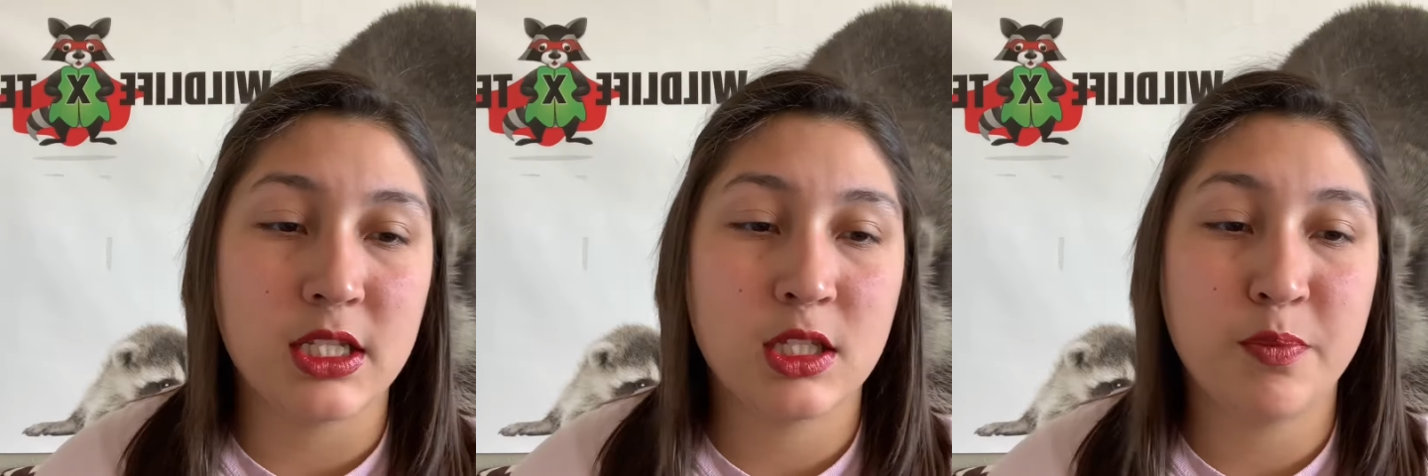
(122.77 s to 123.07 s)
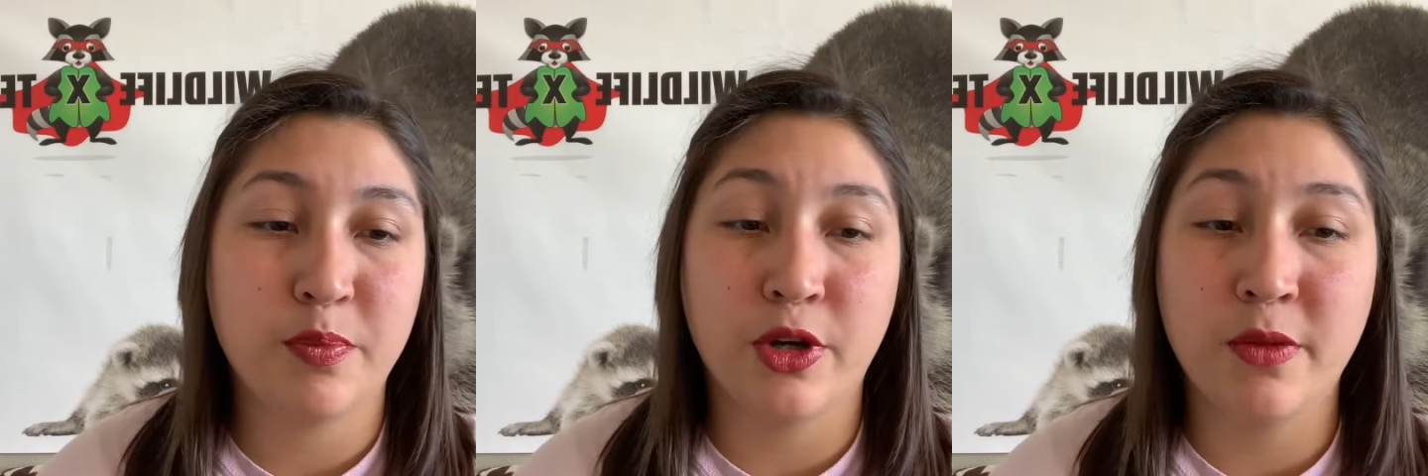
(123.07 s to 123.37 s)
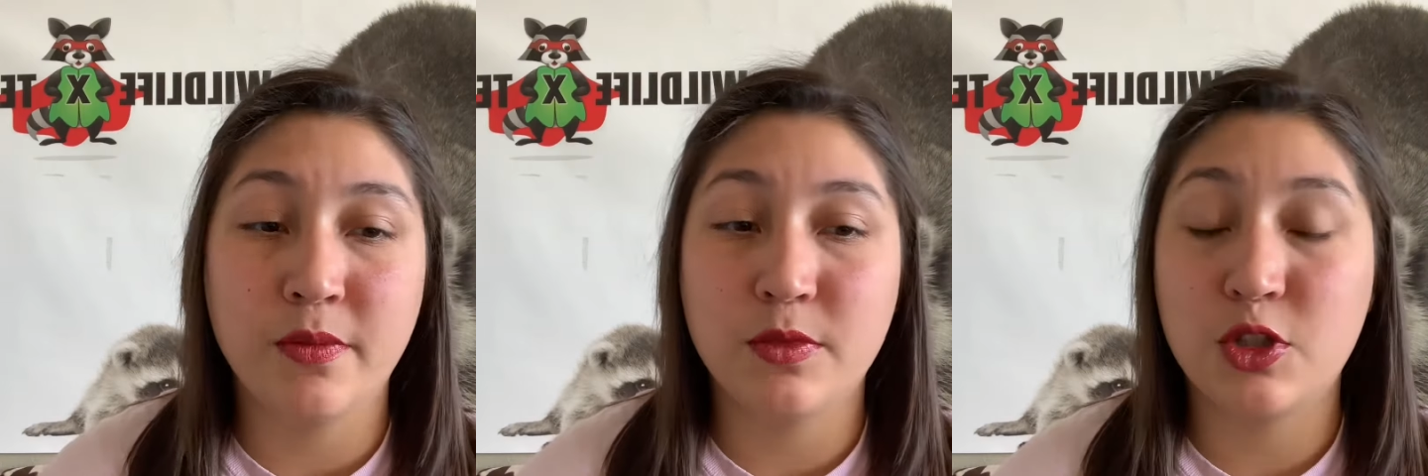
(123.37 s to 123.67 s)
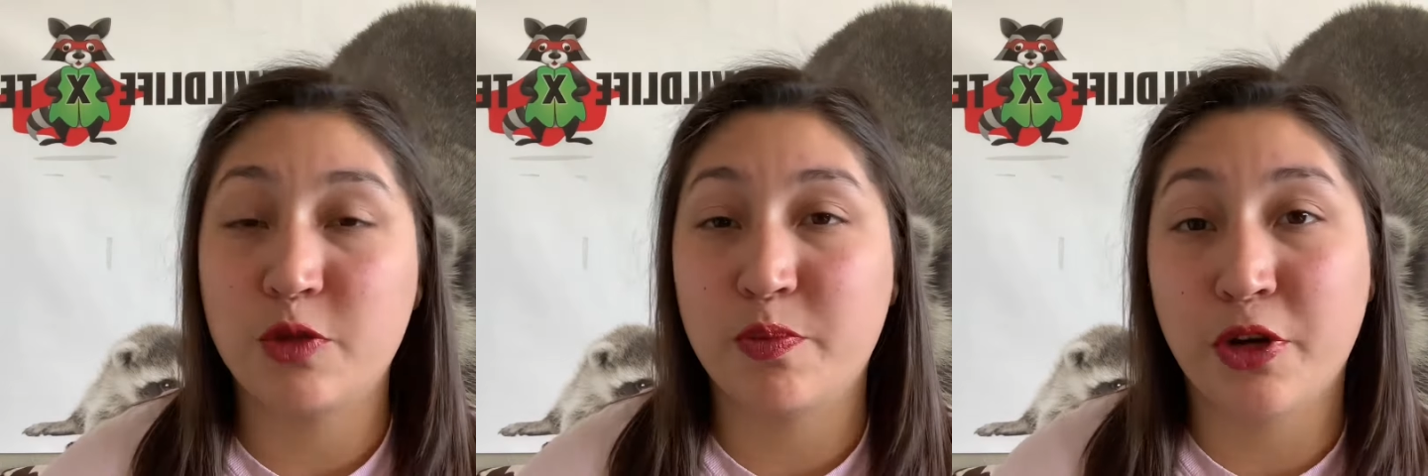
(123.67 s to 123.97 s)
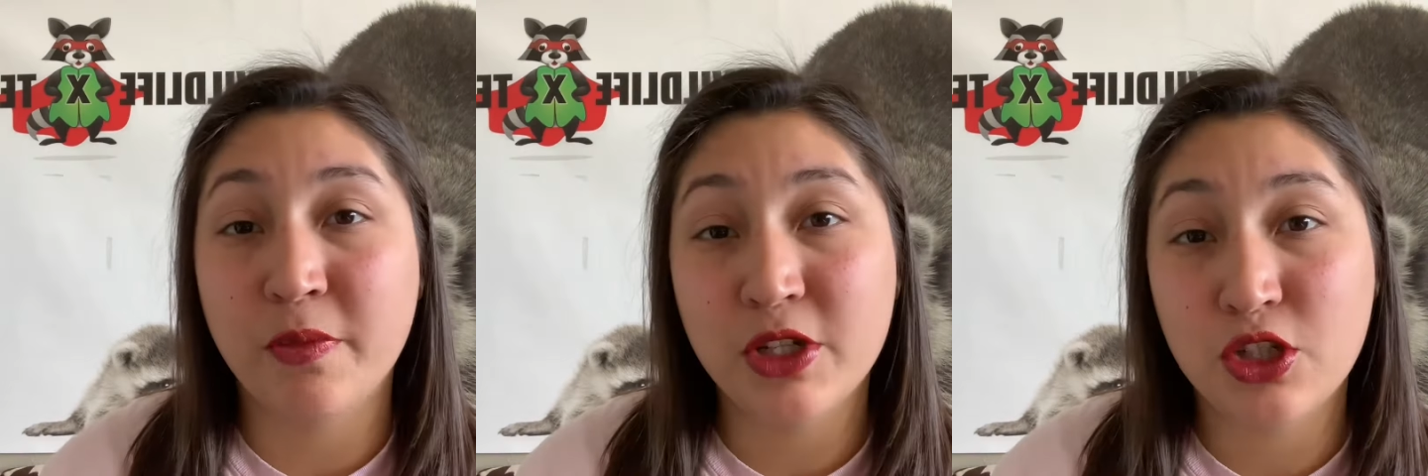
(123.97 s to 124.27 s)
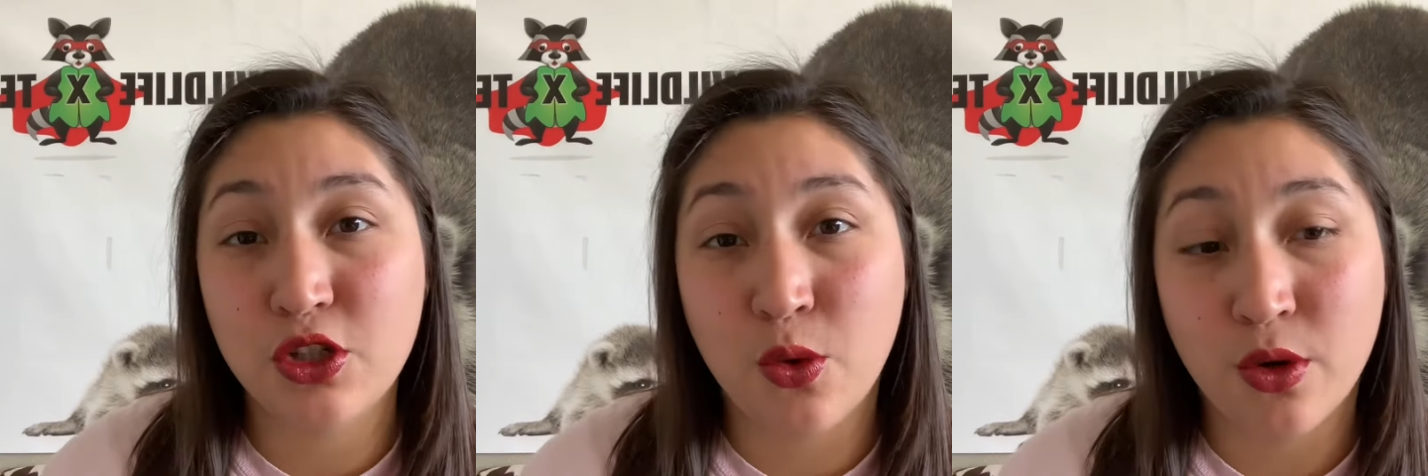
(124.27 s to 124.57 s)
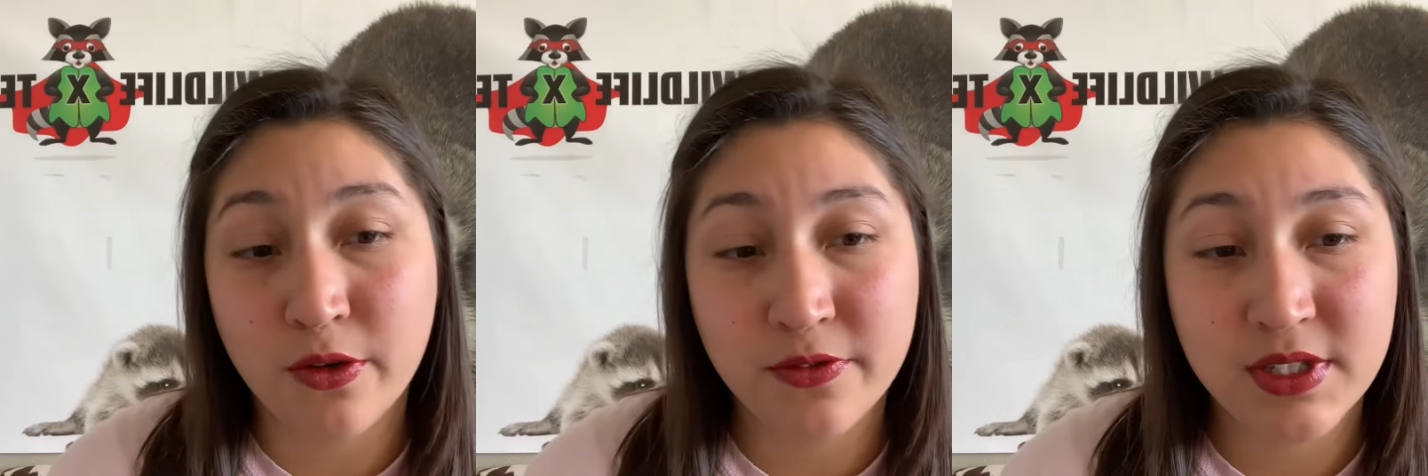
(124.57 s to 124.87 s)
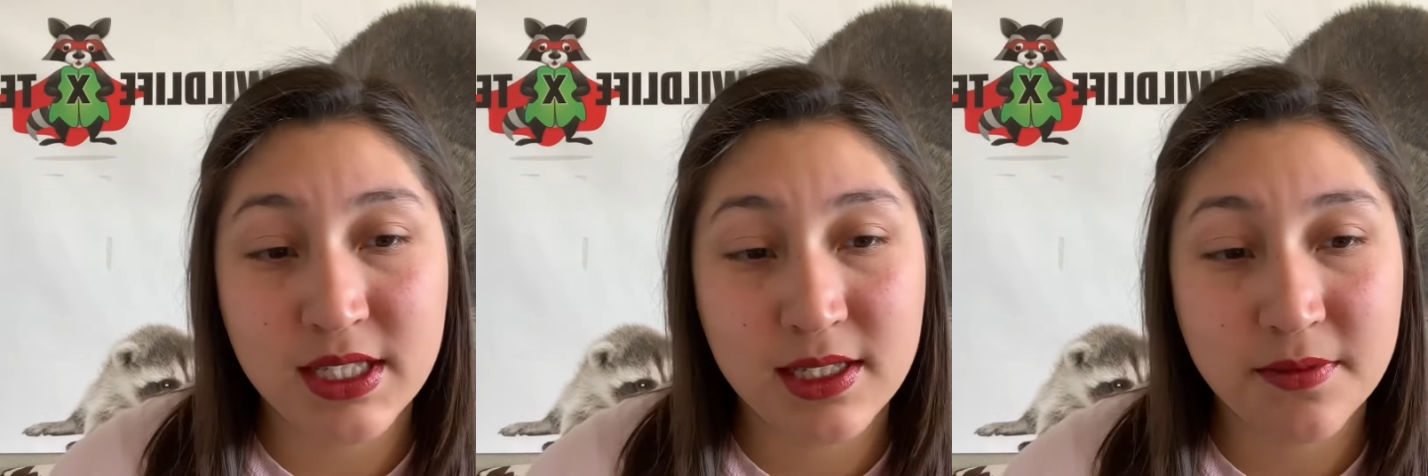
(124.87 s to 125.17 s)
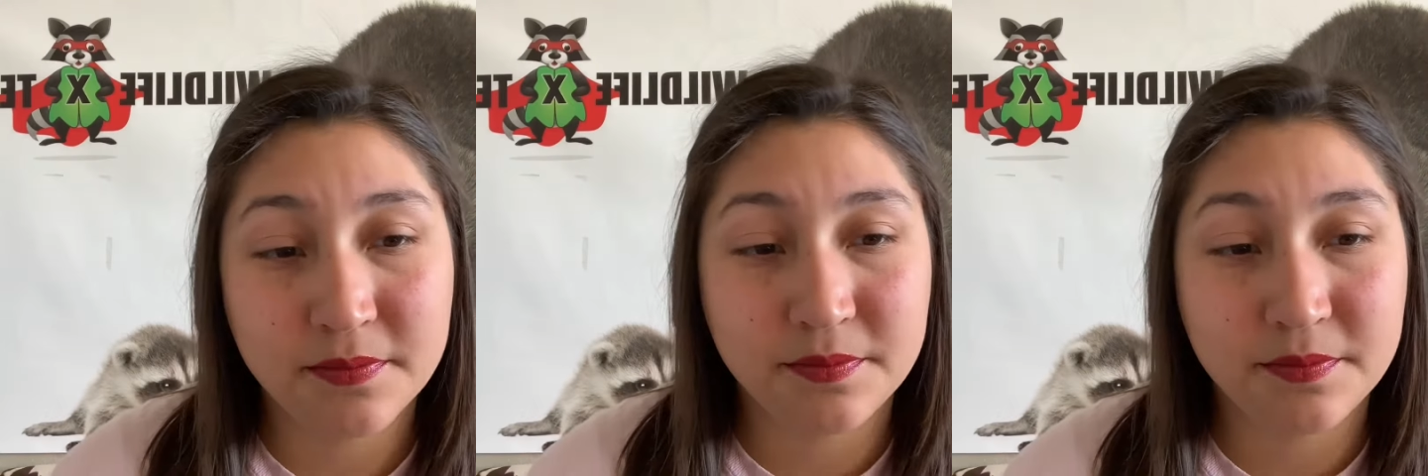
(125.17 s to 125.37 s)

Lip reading: spermatophores